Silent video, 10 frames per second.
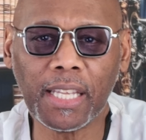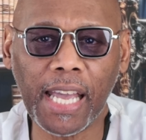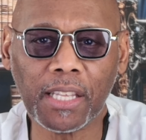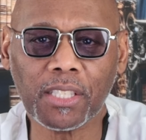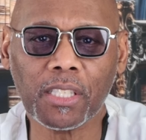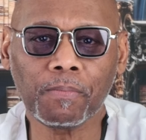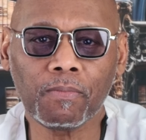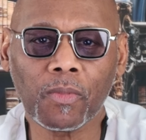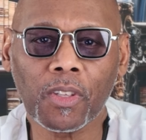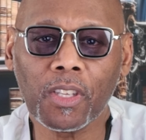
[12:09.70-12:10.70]
lengths
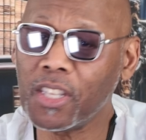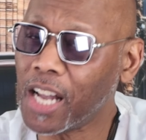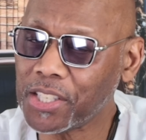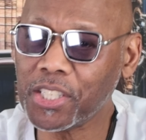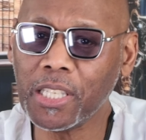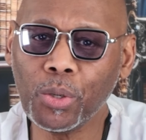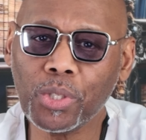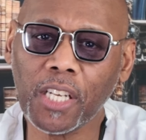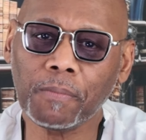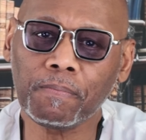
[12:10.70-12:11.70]
not to lose
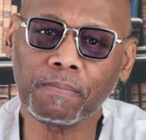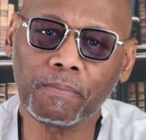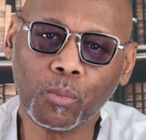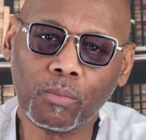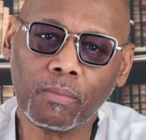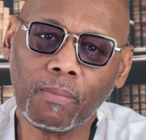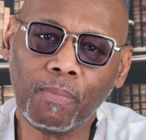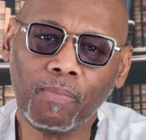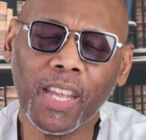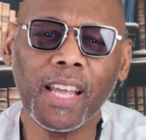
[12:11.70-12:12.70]
it.
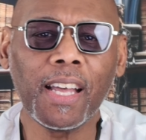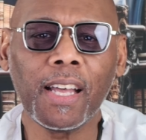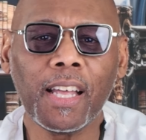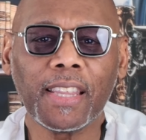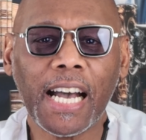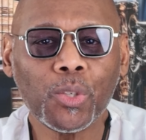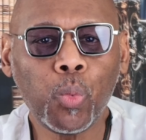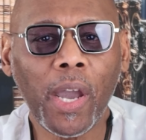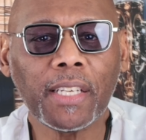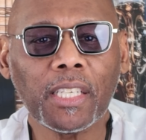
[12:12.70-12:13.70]
That's
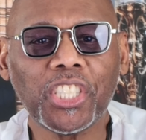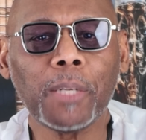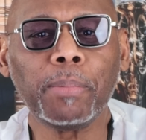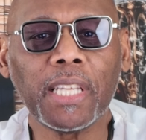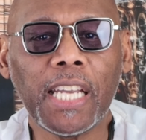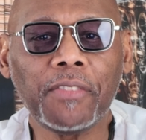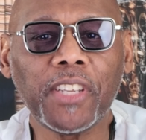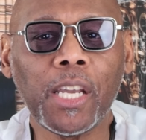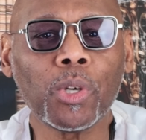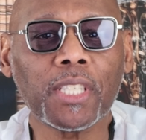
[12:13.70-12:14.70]
when she believed
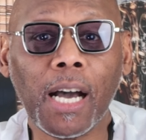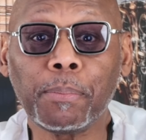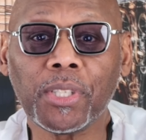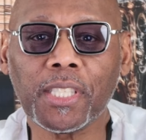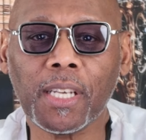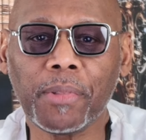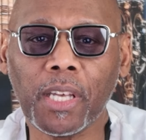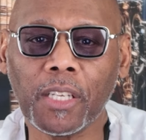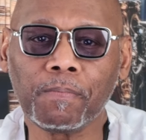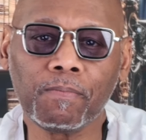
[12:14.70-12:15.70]
he was up to
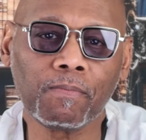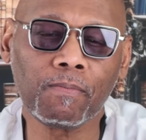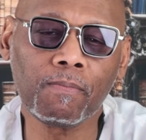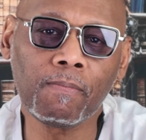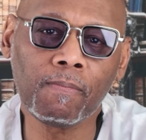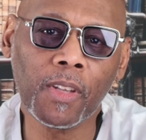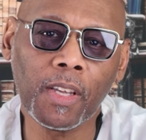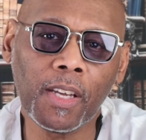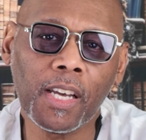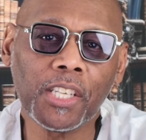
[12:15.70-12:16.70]
something.
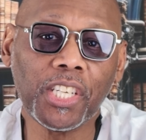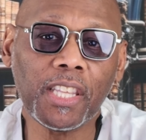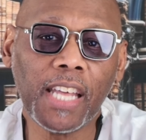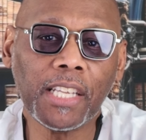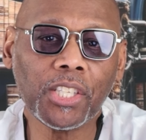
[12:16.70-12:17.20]
She then